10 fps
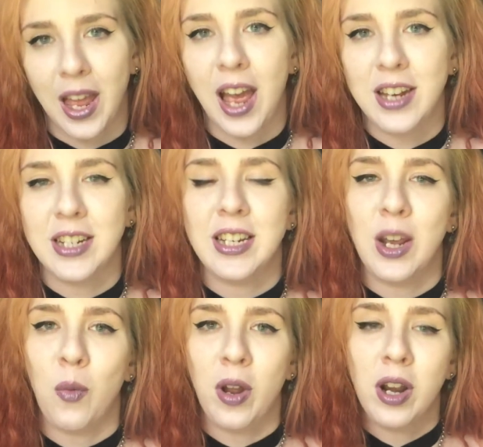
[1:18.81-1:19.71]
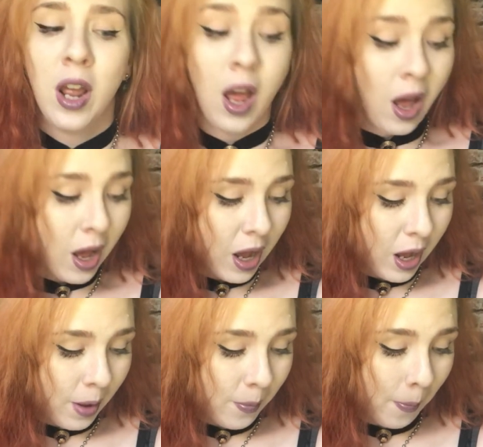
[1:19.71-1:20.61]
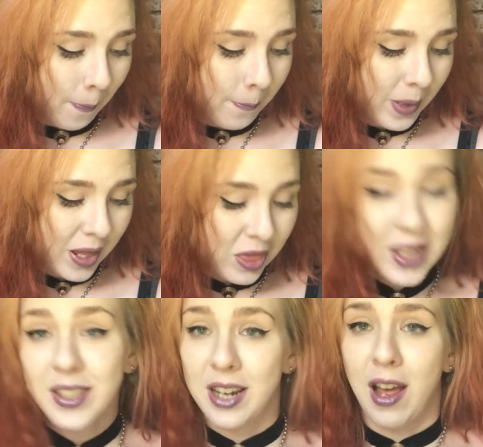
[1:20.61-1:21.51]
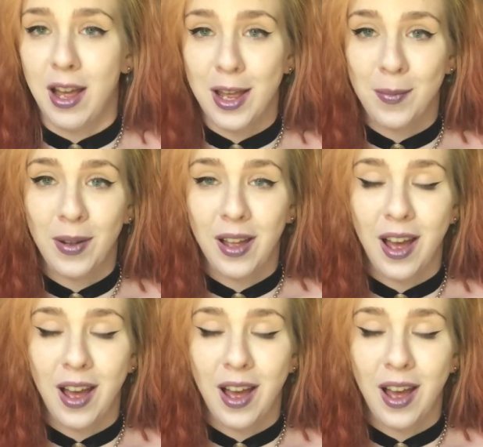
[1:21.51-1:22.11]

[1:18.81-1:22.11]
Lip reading: I didn't get one. But this time,